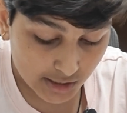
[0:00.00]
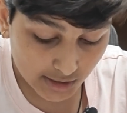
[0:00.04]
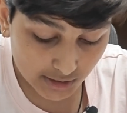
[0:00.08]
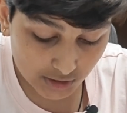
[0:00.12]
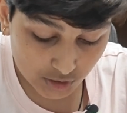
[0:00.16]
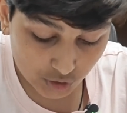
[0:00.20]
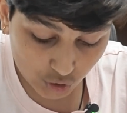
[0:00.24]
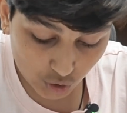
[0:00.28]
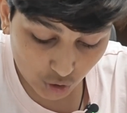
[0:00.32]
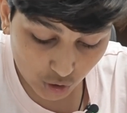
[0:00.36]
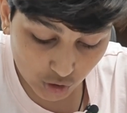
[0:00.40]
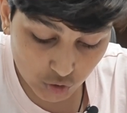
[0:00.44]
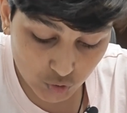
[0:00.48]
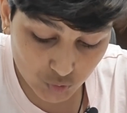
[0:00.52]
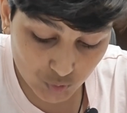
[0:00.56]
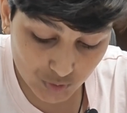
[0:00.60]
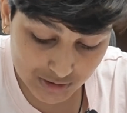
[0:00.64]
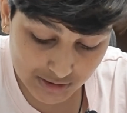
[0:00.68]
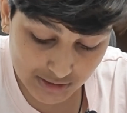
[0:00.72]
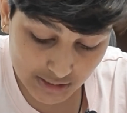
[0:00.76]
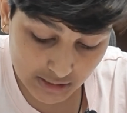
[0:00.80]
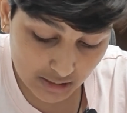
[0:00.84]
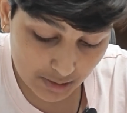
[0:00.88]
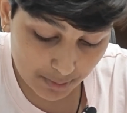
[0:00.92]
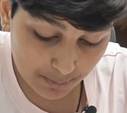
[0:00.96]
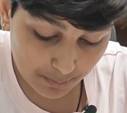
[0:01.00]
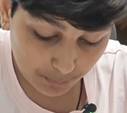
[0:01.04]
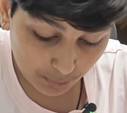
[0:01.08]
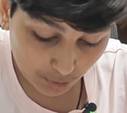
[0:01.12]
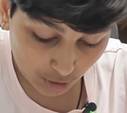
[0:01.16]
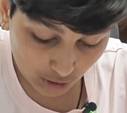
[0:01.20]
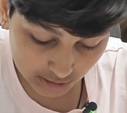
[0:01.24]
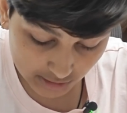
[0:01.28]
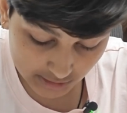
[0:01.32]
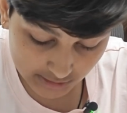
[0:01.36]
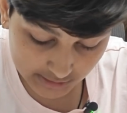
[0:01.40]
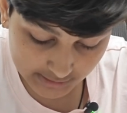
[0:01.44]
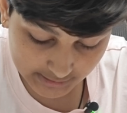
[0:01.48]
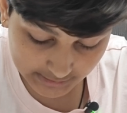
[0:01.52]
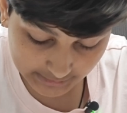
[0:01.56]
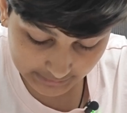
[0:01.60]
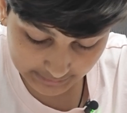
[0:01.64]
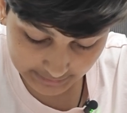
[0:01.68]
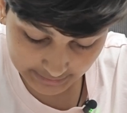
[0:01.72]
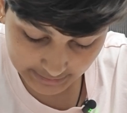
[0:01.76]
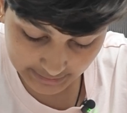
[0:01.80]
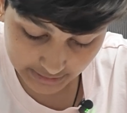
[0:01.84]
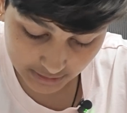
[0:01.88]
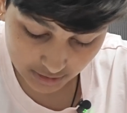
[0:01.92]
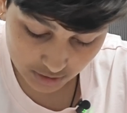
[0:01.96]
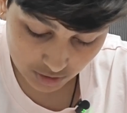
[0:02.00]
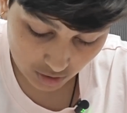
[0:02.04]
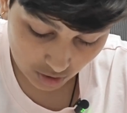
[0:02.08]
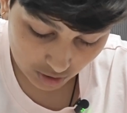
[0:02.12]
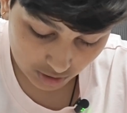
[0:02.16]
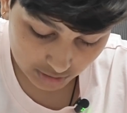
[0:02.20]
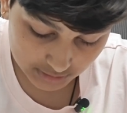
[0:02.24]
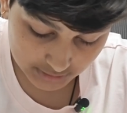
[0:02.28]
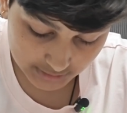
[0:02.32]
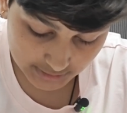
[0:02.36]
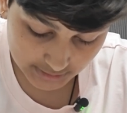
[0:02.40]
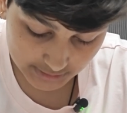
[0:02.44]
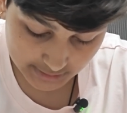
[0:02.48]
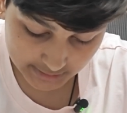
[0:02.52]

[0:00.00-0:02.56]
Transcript: Kannauj was an important city in North